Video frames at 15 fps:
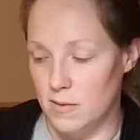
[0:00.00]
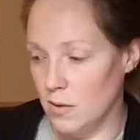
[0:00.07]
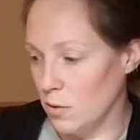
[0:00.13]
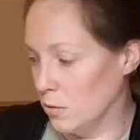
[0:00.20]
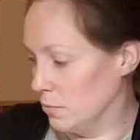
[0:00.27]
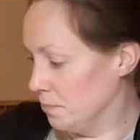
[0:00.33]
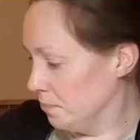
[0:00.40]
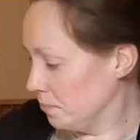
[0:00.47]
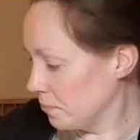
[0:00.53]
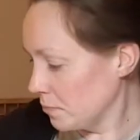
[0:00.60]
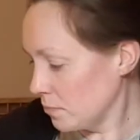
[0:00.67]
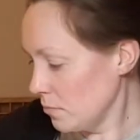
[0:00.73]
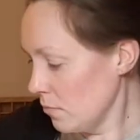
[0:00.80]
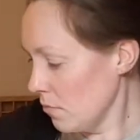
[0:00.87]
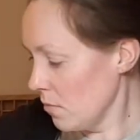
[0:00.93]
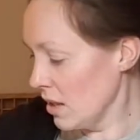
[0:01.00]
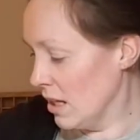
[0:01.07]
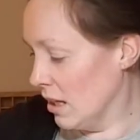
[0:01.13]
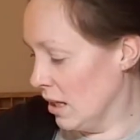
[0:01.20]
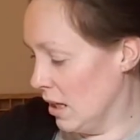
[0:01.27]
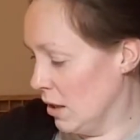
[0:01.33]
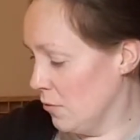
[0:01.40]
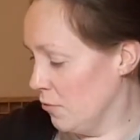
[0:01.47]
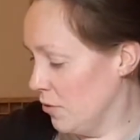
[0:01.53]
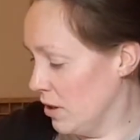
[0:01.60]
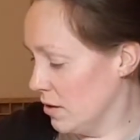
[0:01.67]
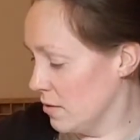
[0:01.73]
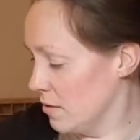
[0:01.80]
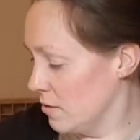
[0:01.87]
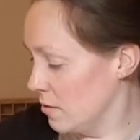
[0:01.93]
So if
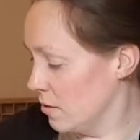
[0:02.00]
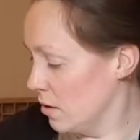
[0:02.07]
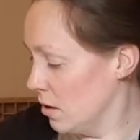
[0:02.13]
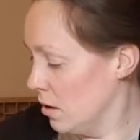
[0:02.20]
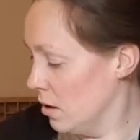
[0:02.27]
it's